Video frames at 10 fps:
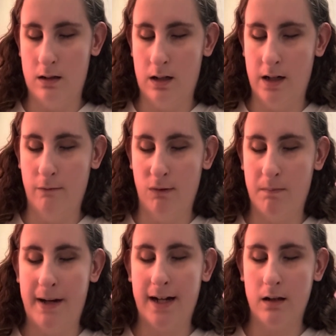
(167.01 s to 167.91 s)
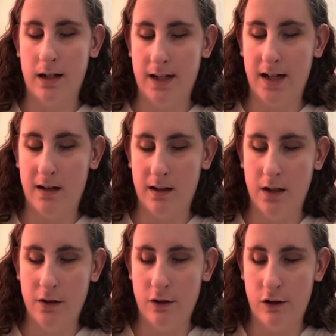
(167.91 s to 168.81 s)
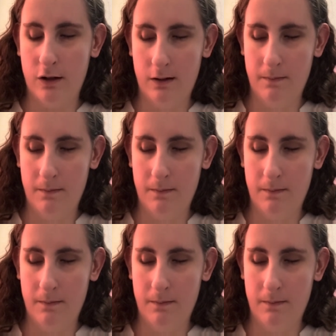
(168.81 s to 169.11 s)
On with backlight, enter.